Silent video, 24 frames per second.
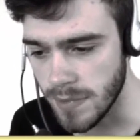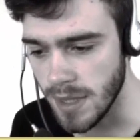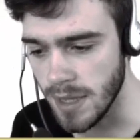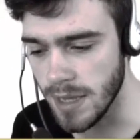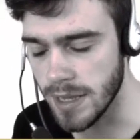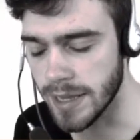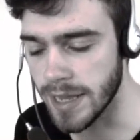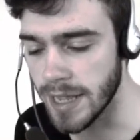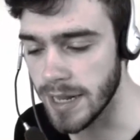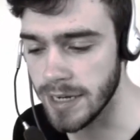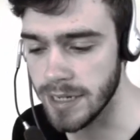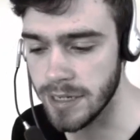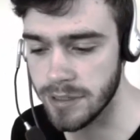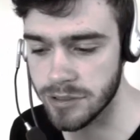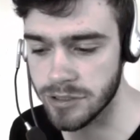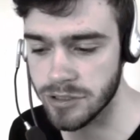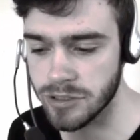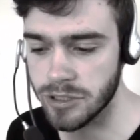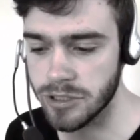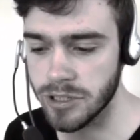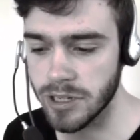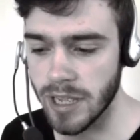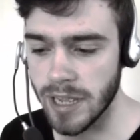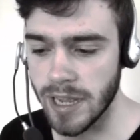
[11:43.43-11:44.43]
Again, in our
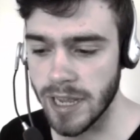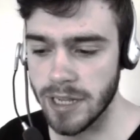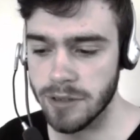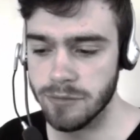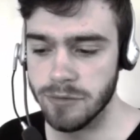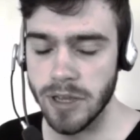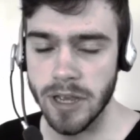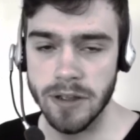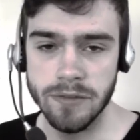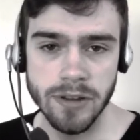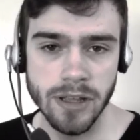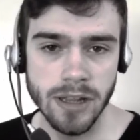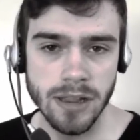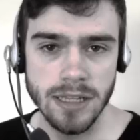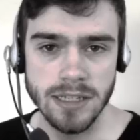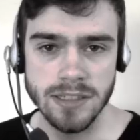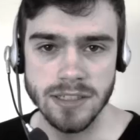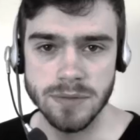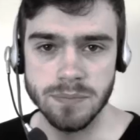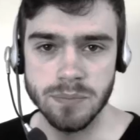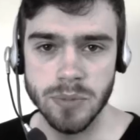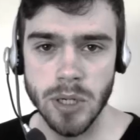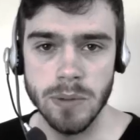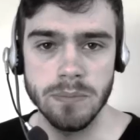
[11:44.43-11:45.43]
starting hand we have the
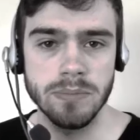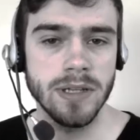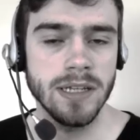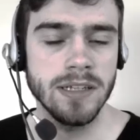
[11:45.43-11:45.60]
Elixir Pump.